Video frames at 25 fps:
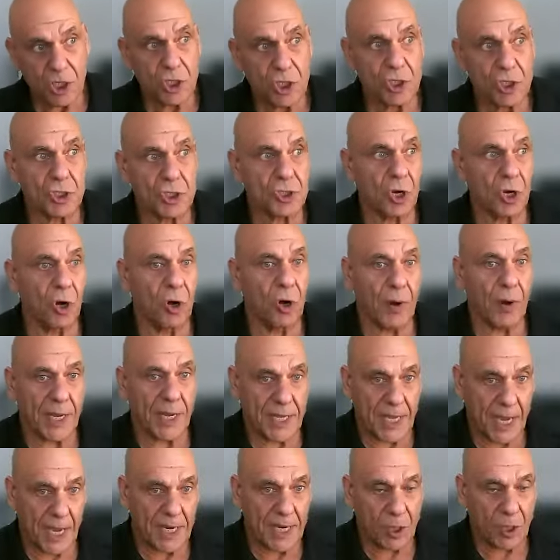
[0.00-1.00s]
Mm. So
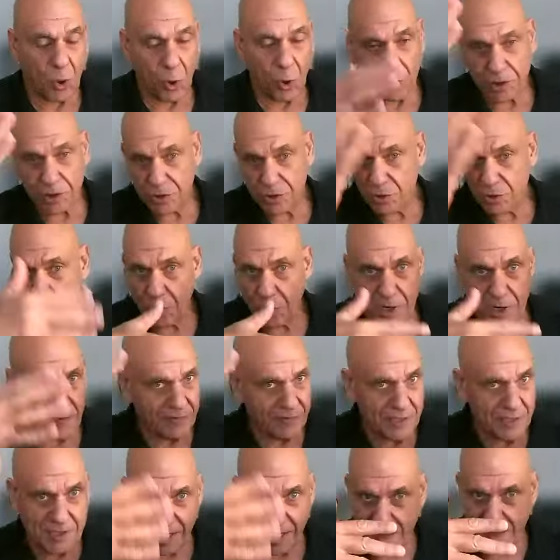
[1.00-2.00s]
again, according to
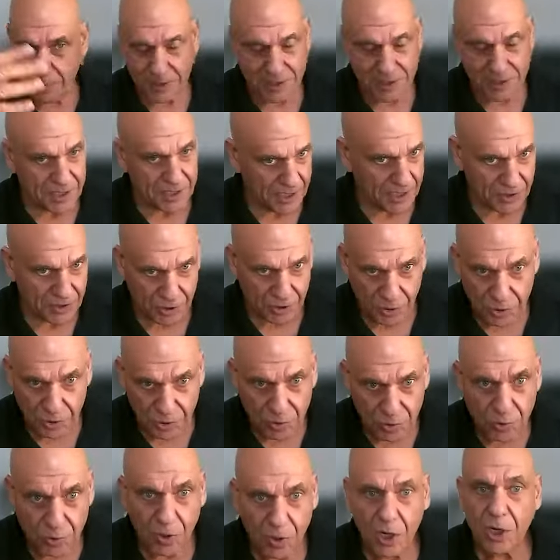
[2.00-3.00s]
whatever tables they
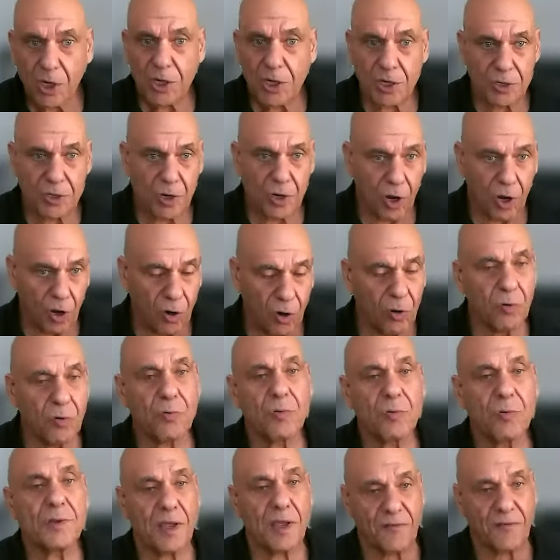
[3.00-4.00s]
do, you
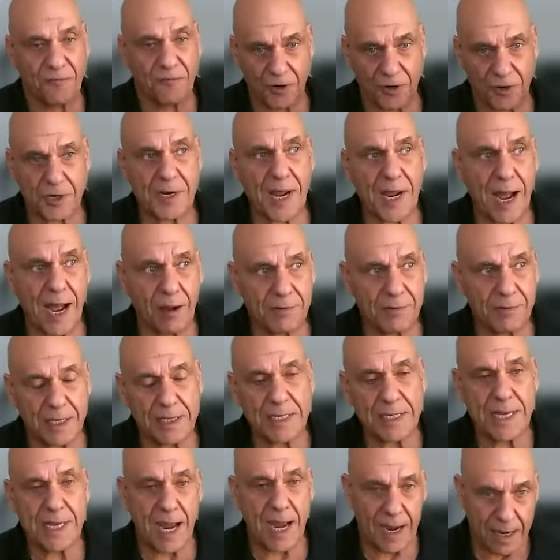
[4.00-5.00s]
know, they figured out that
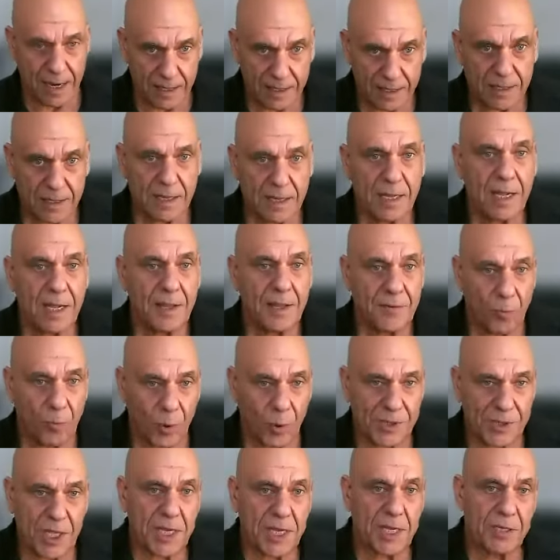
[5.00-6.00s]
yeah,
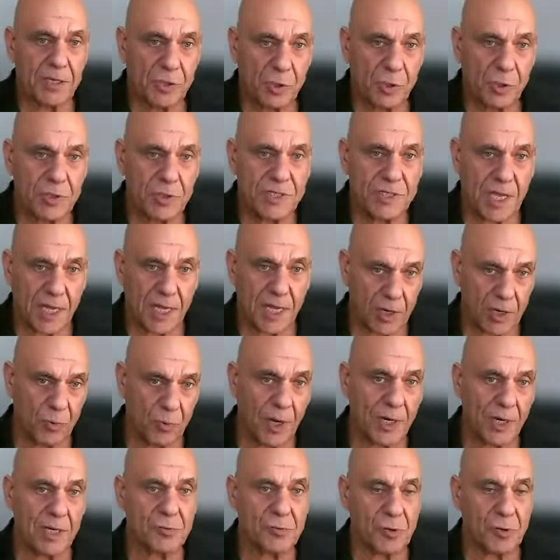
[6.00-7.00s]
what they can do is they can
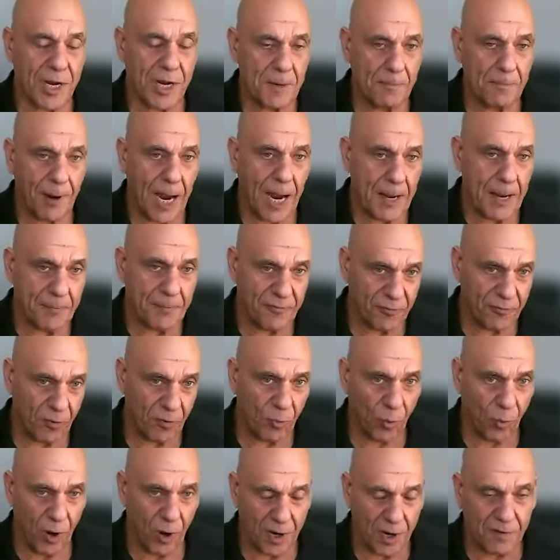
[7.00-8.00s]
run a drain pipe
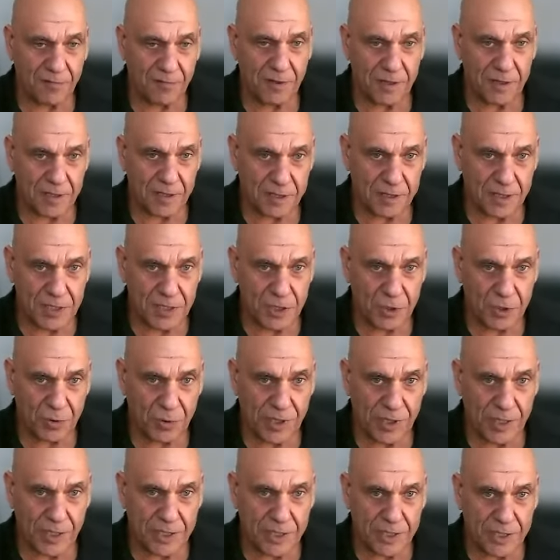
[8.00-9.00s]
from one of the
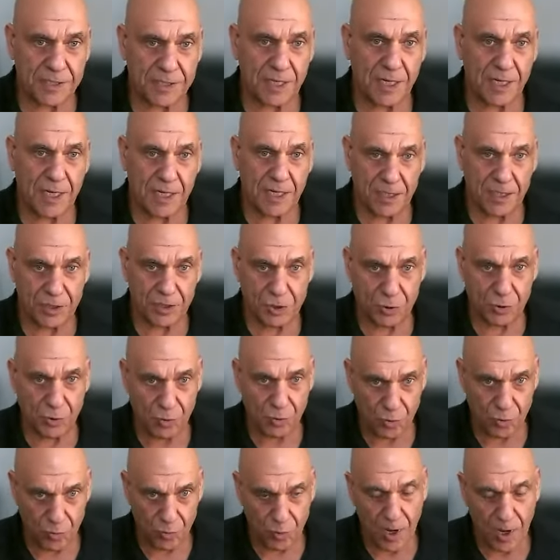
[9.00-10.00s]
units
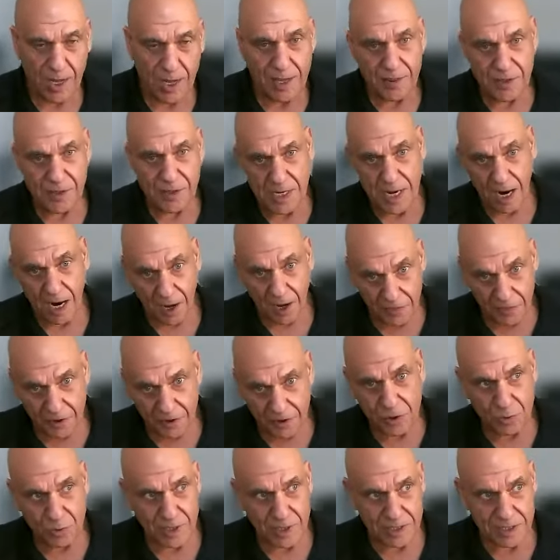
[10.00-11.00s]
into the other
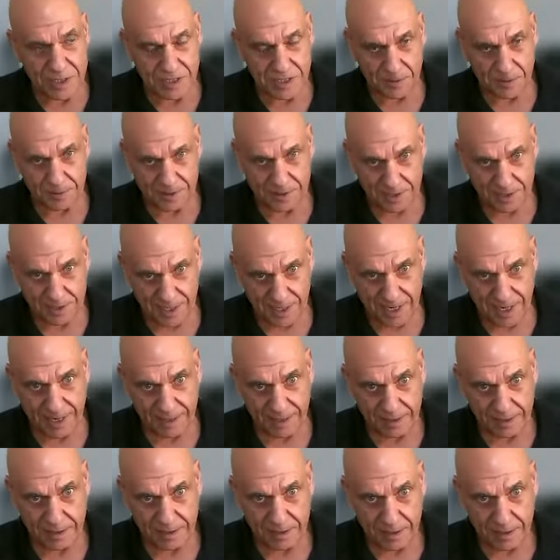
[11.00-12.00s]
unit septic tank,